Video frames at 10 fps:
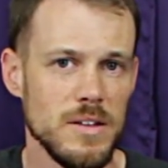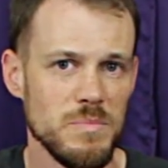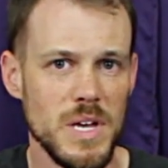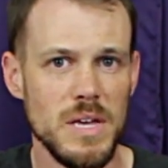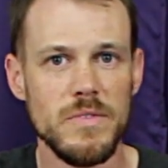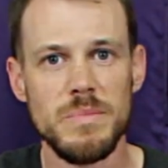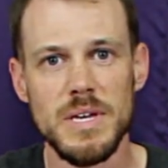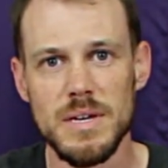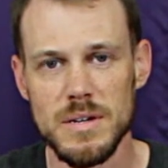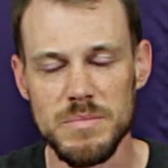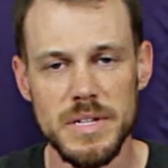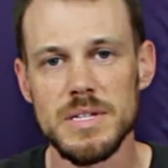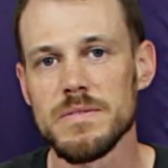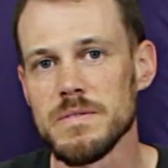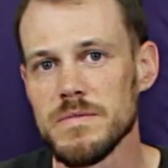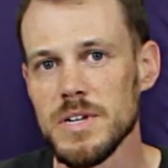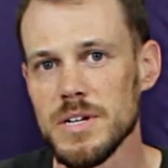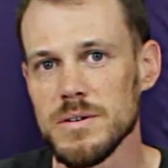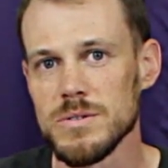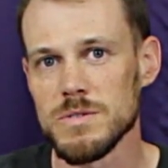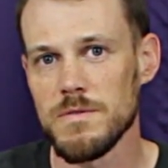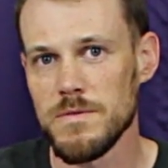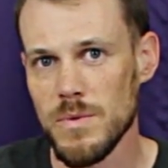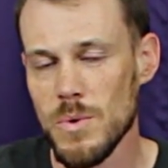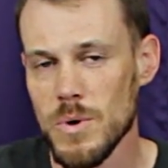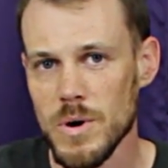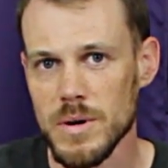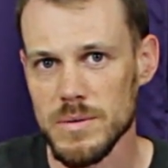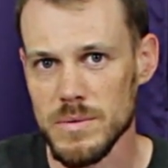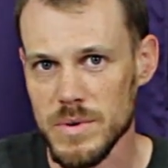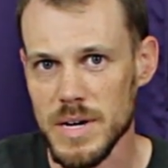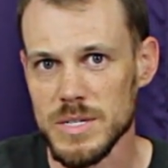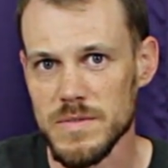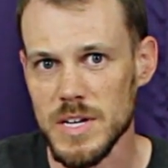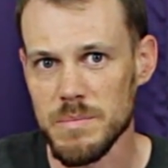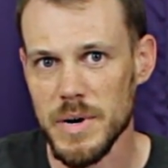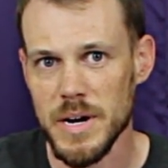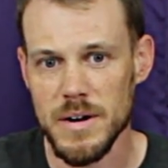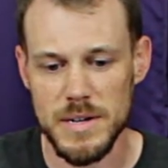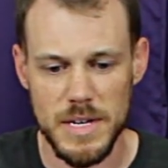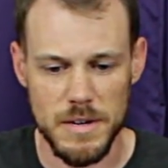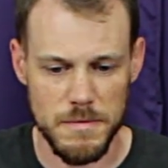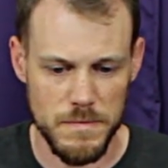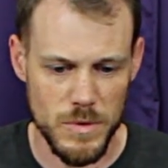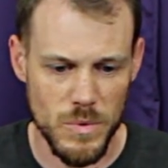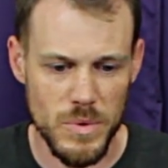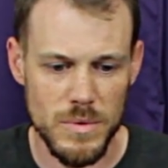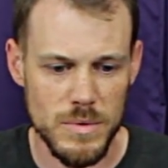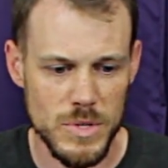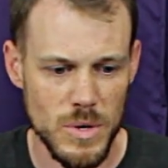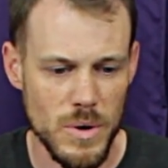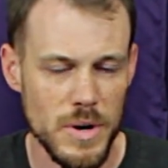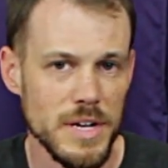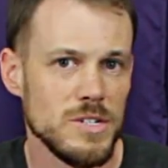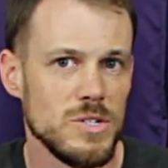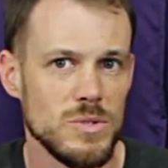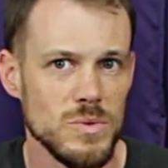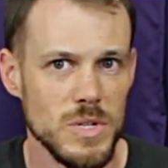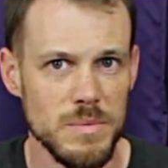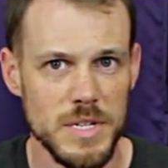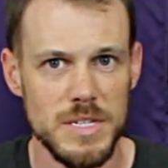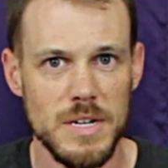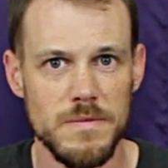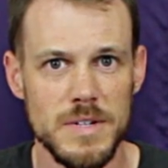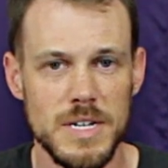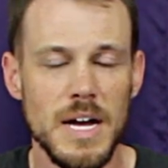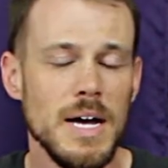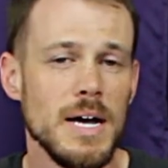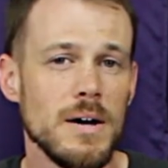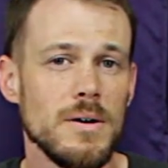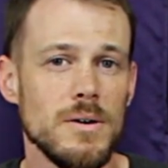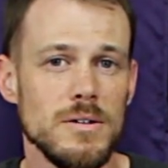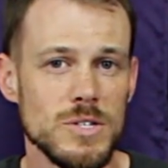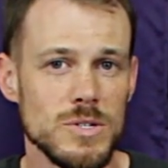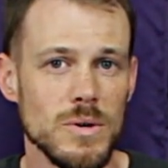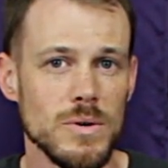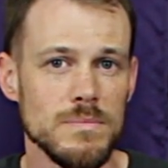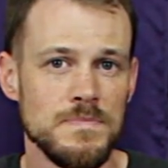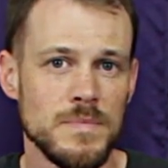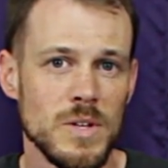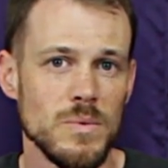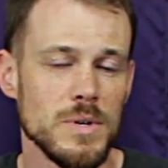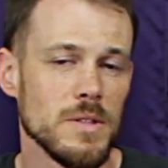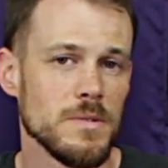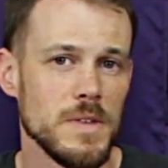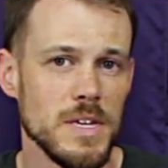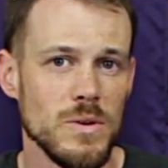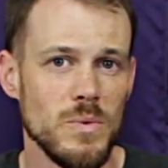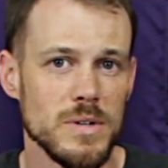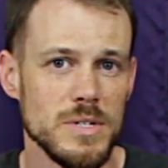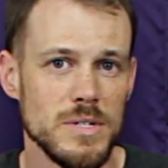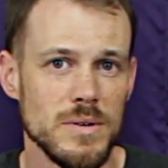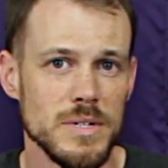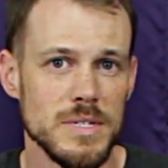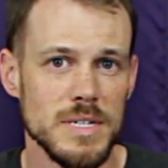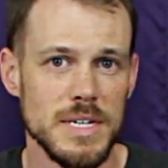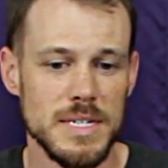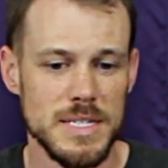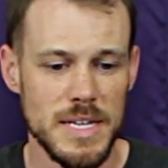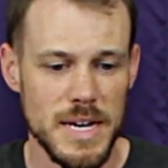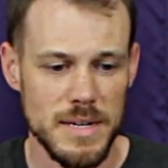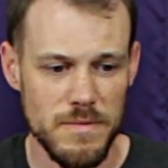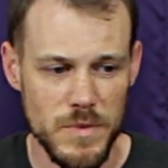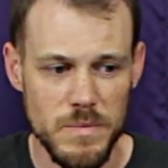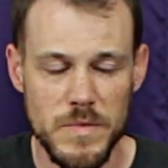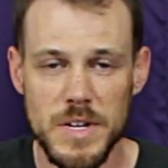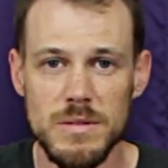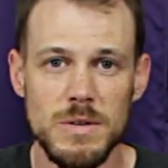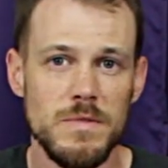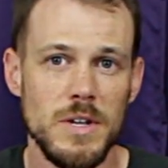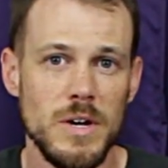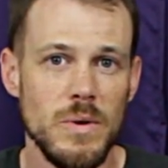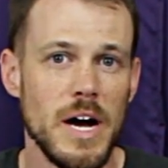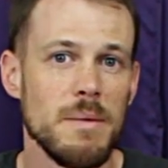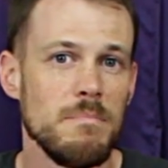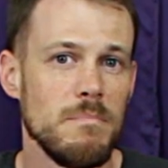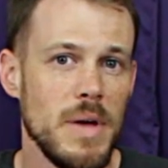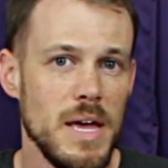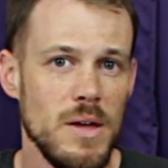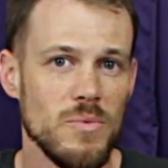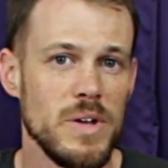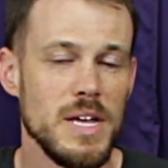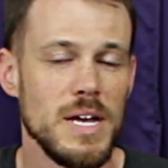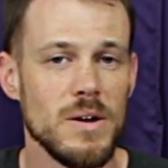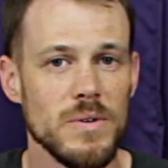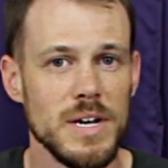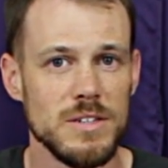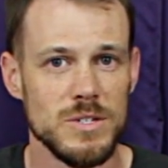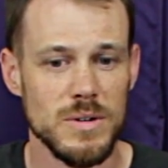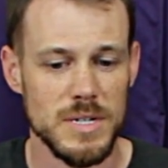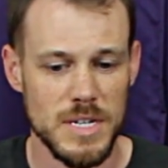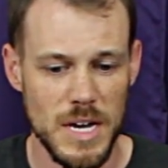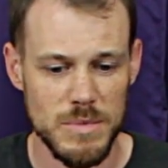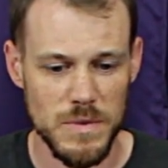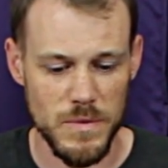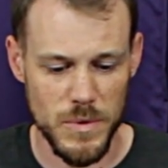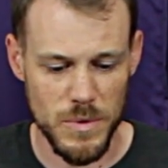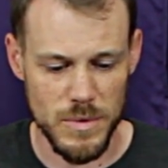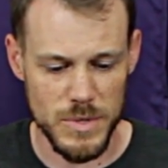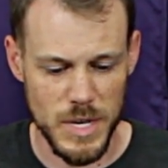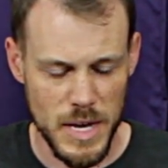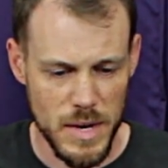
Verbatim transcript: There may even be completely different videos for Rise of the Empire if the rules are extremely different. Also, another thing you'll want to notice is that from video to video, I may reiterate certain types of rules